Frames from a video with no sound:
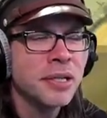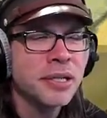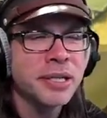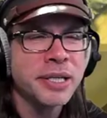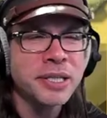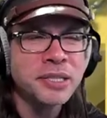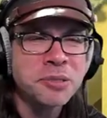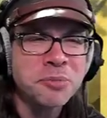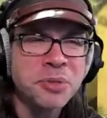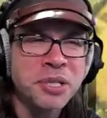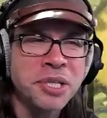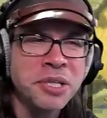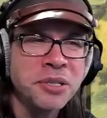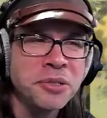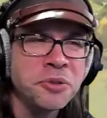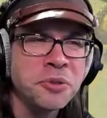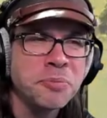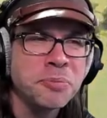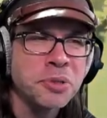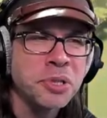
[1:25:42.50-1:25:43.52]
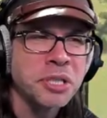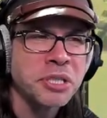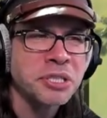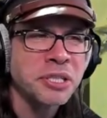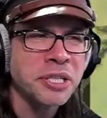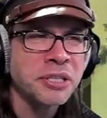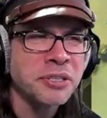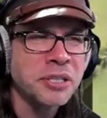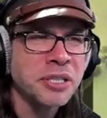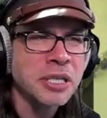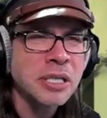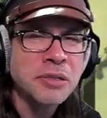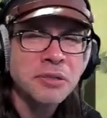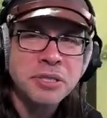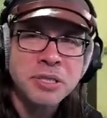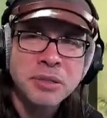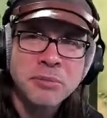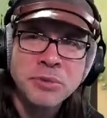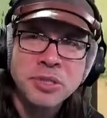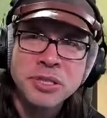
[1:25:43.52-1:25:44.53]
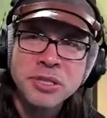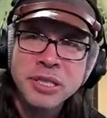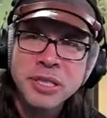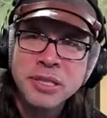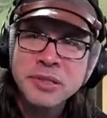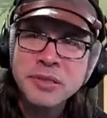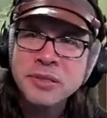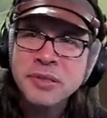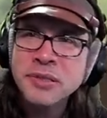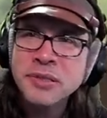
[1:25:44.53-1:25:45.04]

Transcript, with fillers: Get some Kindle books on there or some shit.